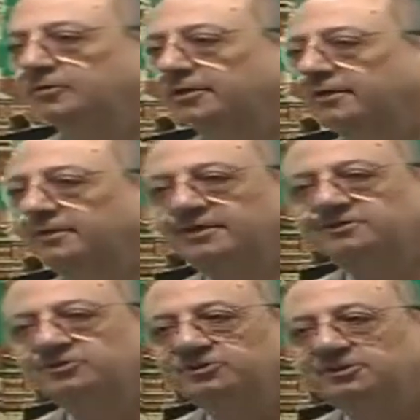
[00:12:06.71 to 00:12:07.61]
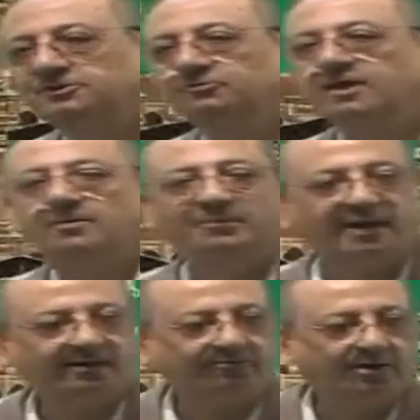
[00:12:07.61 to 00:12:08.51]
Okay, brothers and sisters, we are
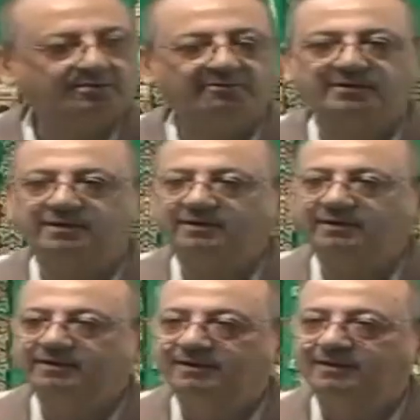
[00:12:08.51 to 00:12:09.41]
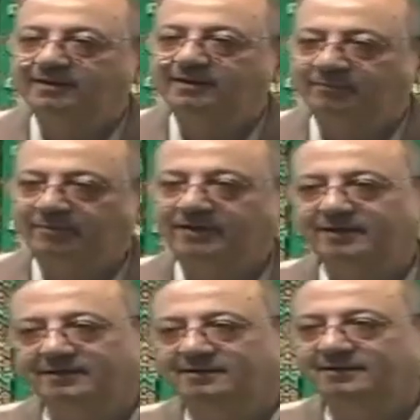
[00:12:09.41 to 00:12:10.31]
back from our break.
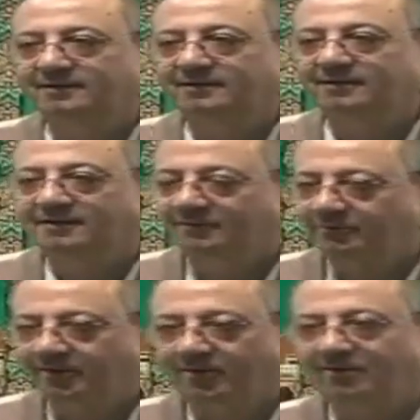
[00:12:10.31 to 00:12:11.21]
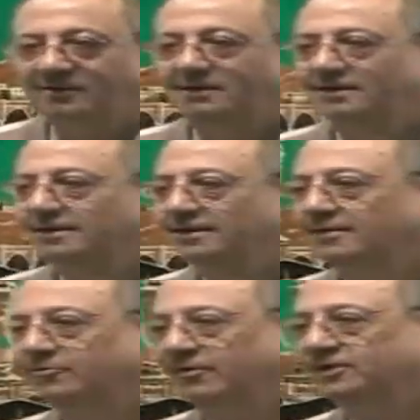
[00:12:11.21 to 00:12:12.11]
We are all
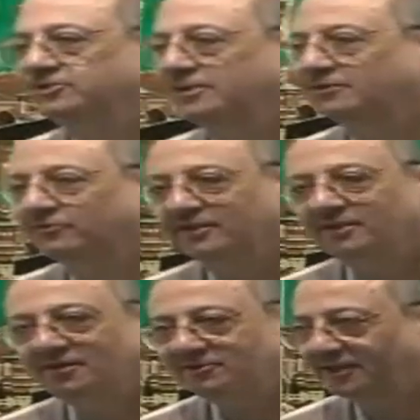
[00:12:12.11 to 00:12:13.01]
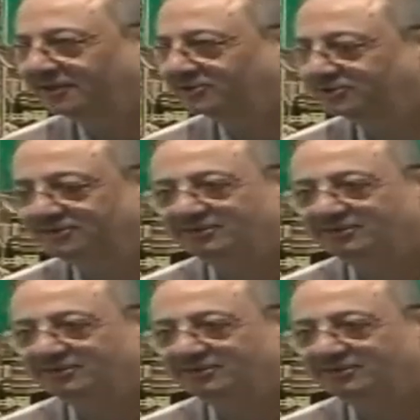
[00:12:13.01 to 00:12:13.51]
fresh and re-energized,